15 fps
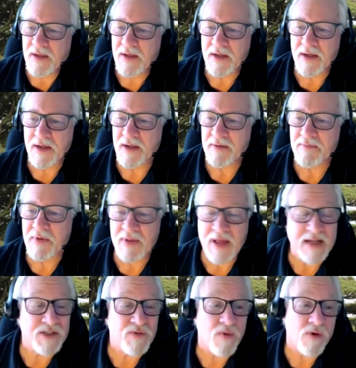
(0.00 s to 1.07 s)
And
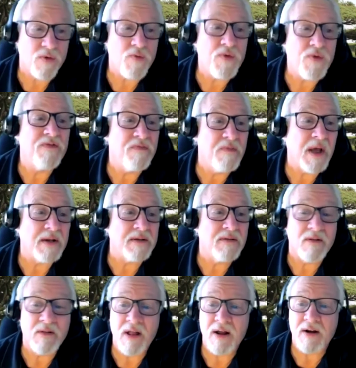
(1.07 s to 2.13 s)
that's where we've met
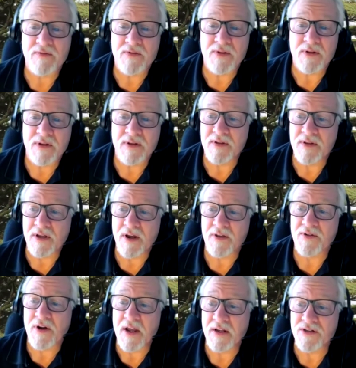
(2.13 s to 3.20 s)
a lot of the
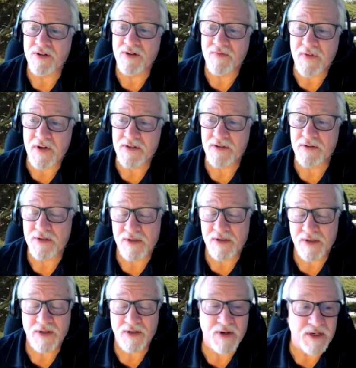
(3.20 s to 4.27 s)
other angel investors
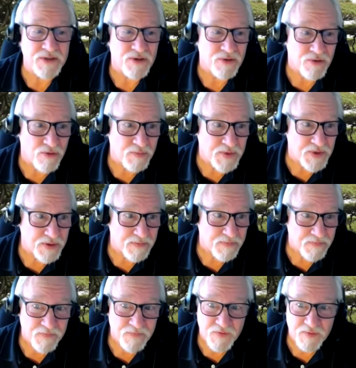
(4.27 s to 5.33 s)
and the other angel groups
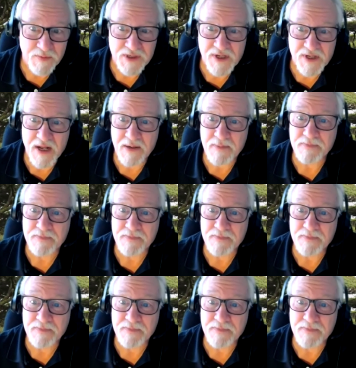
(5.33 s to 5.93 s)
from the state.